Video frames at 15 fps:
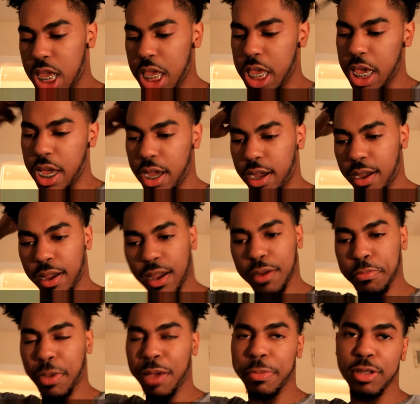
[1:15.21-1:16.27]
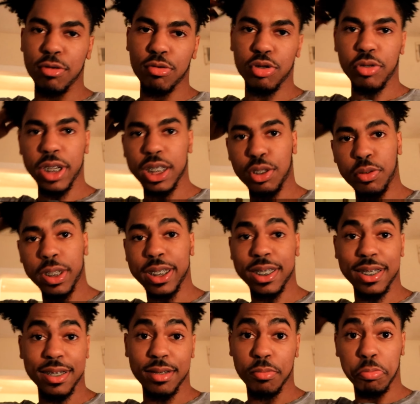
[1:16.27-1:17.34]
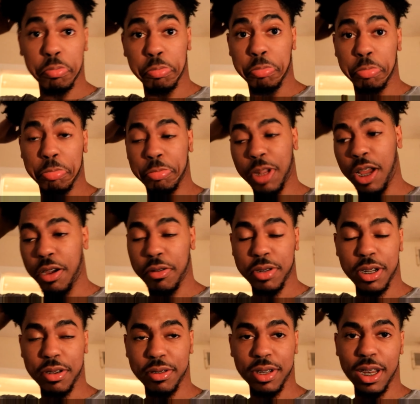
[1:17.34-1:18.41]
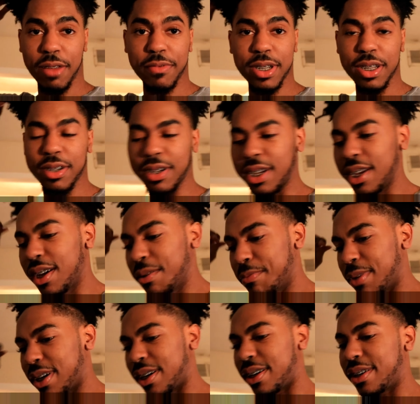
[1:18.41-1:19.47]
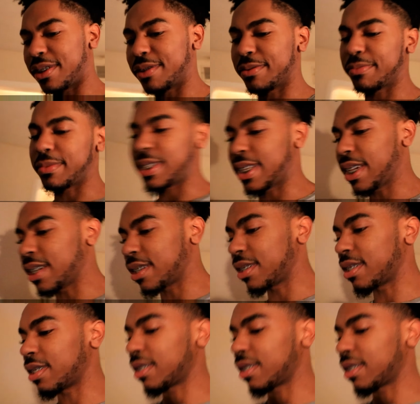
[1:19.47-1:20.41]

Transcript: yeah. Maybe two strand twists. I don't know. You never know. But, um, yeah.